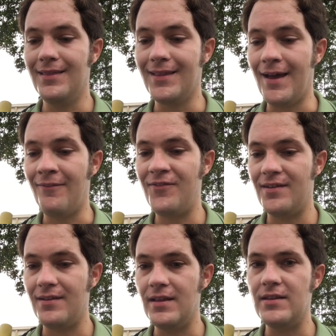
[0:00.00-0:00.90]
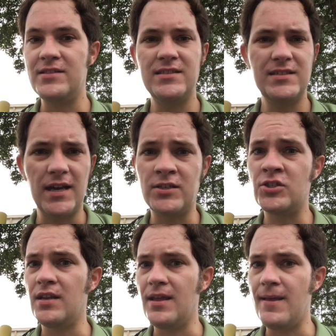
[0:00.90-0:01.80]
left
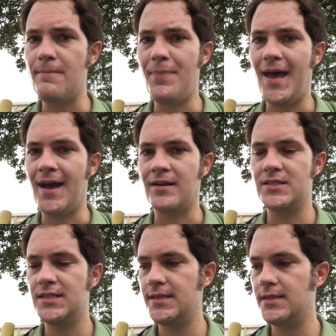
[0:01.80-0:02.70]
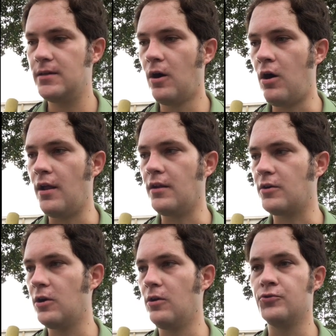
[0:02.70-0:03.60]
such an impact on
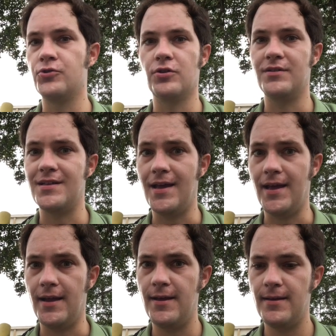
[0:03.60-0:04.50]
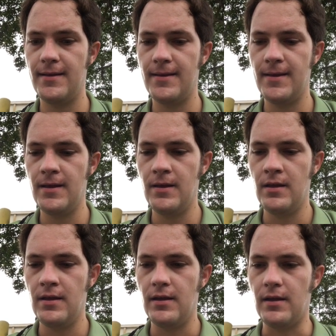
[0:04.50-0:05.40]
culture today,
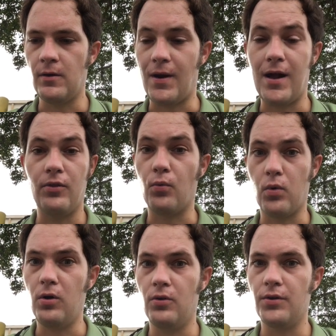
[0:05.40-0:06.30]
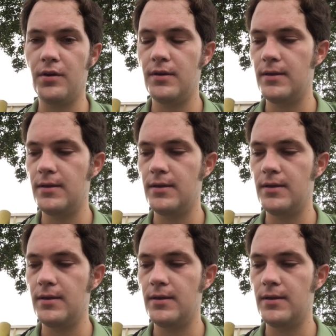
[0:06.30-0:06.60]
around the world.